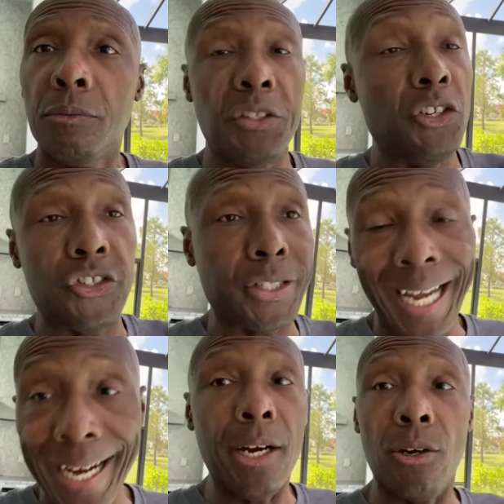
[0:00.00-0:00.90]
They're just
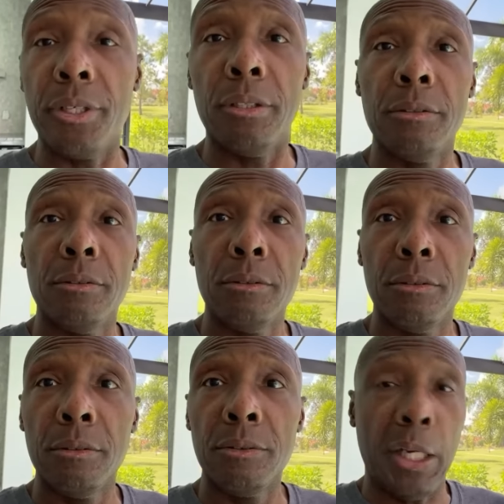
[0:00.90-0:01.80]
scared.
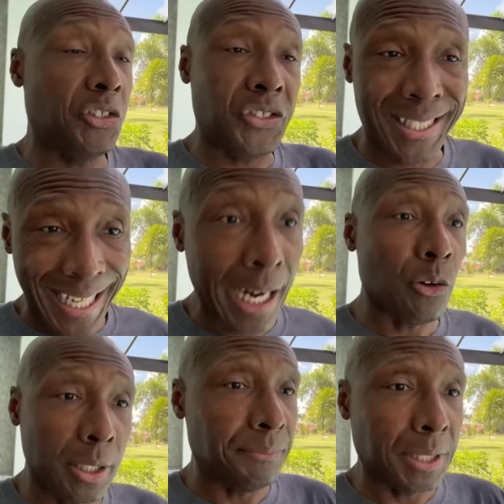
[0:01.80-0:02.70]
They're
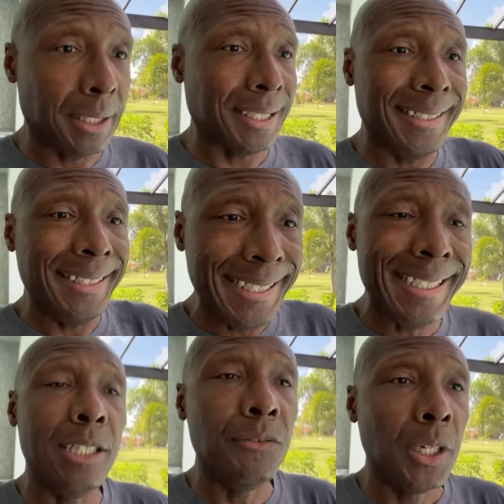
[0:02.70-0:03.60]
scared to, to, to
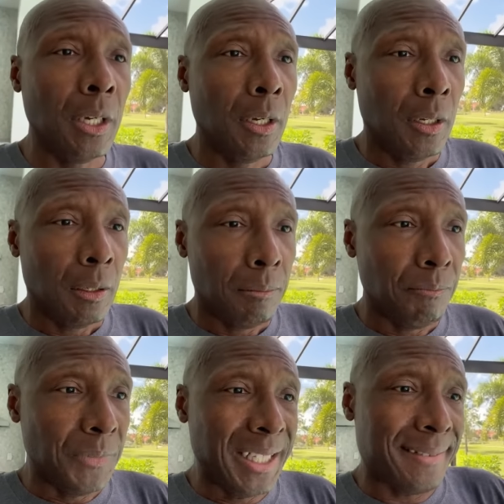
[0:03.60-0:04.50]
leave
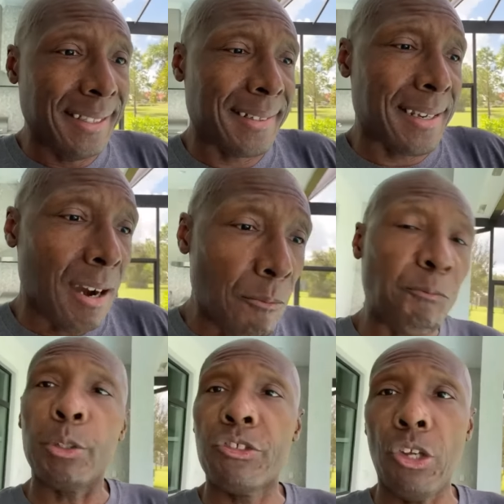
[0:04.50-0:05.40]
this, this
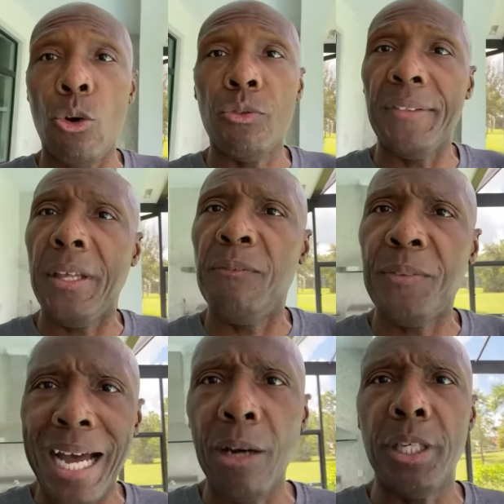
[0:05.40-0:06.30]
comfort zone that they
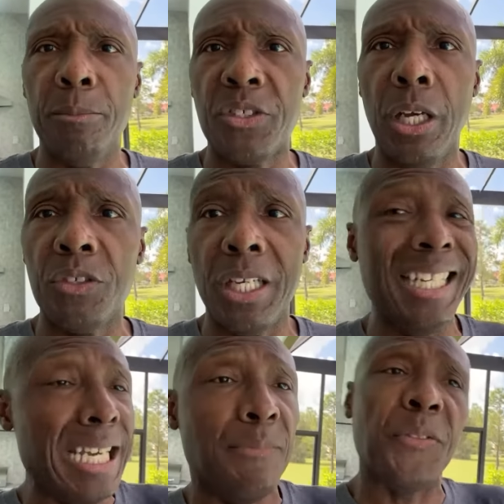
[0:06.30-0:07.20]
found themselves
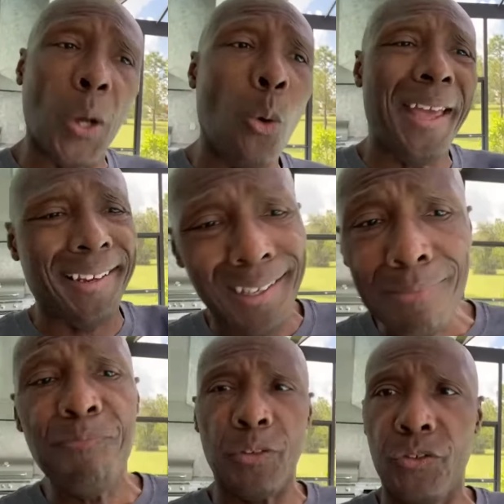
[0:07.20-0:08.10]
in, even though that
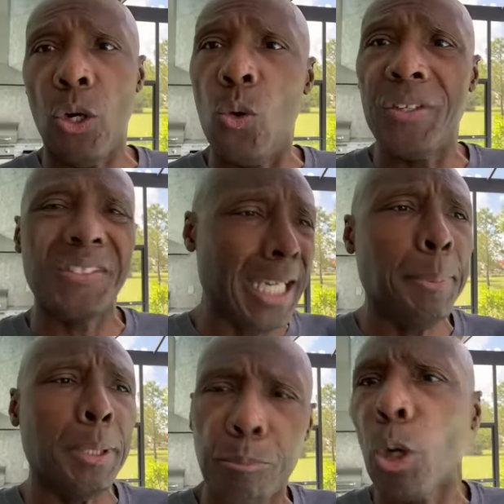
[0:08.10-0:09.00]
comfort zone is
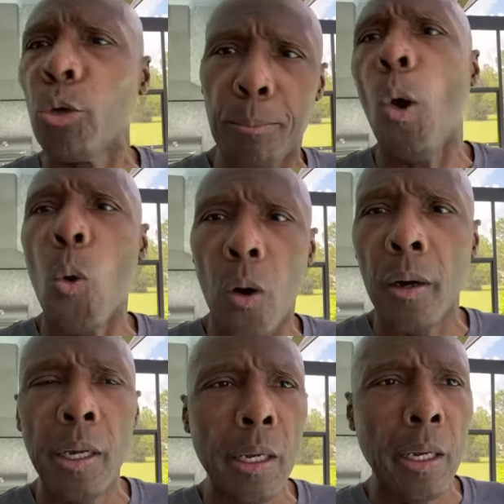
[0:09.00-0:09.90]
keeping them broken
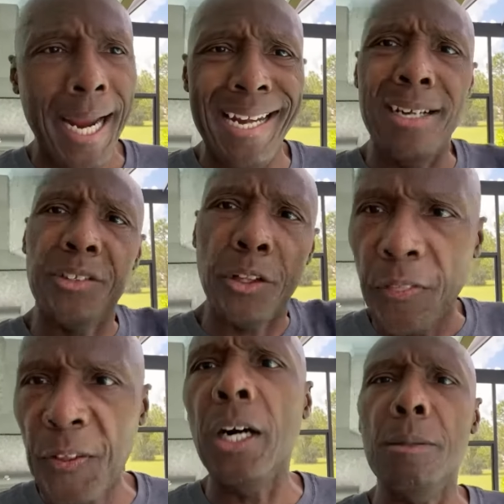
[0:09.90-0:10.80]
poor and under
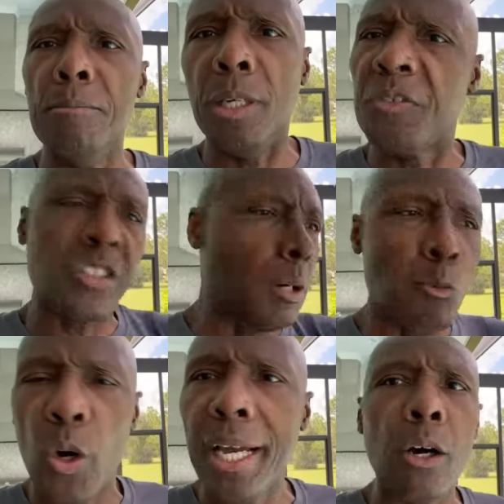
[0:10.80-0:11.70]
the thumb of
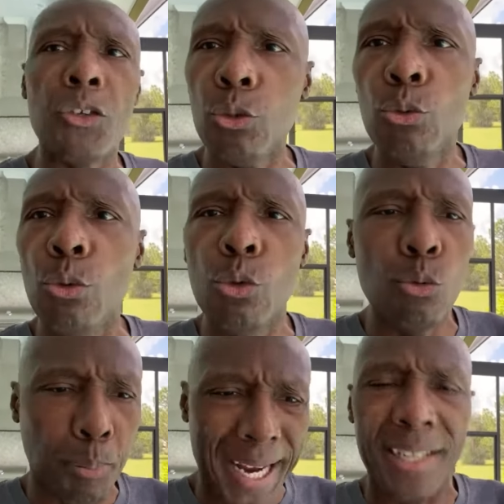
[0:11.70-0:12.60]
someone else who,
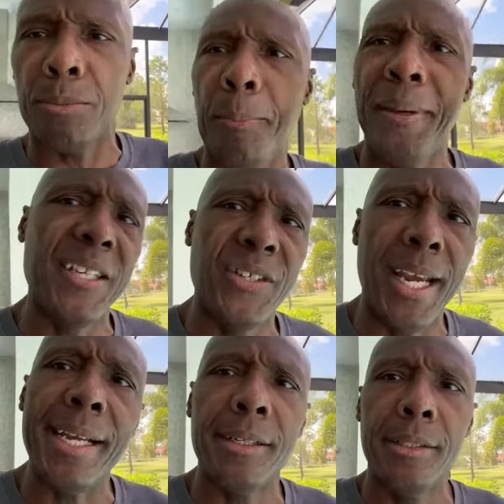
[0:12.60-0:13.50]
who pays them a
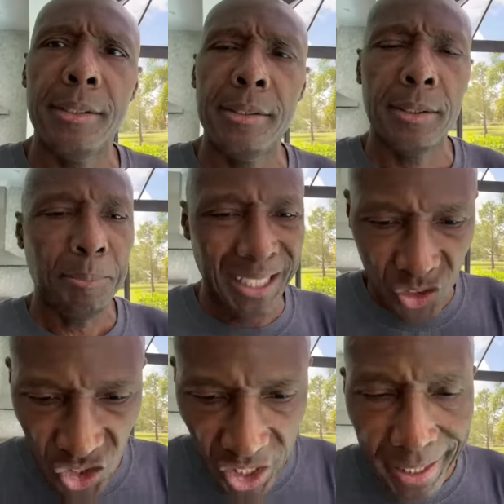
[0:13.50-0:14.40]
paycheck. But
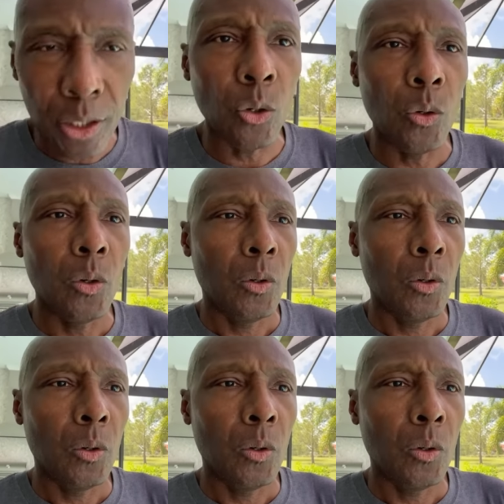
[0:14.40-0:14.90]
there's still